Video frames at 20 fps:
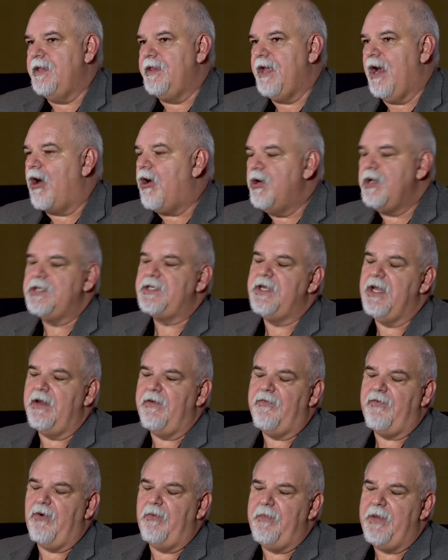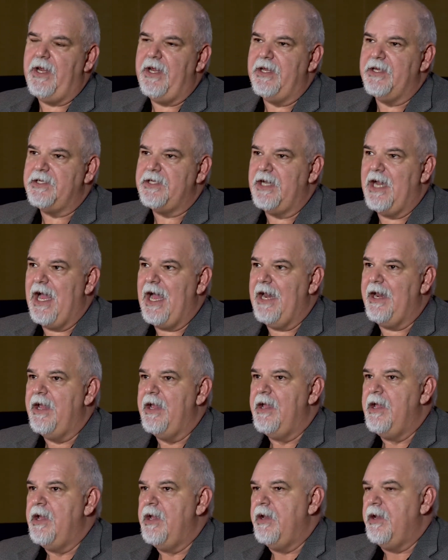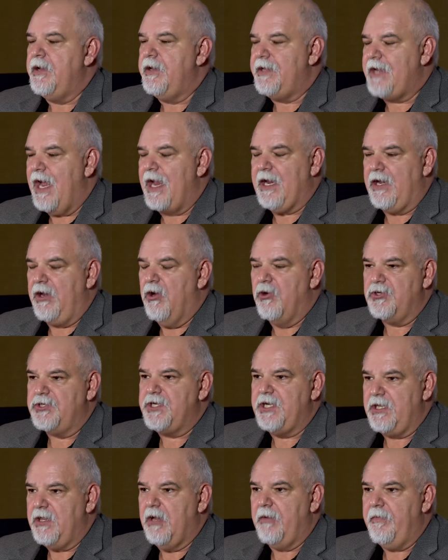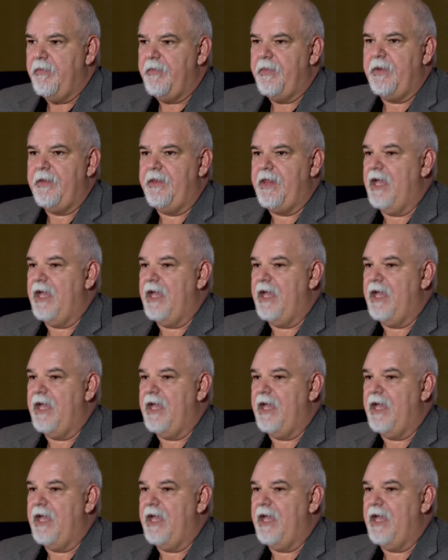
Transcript: the hardest thing for me is not diagnosing them.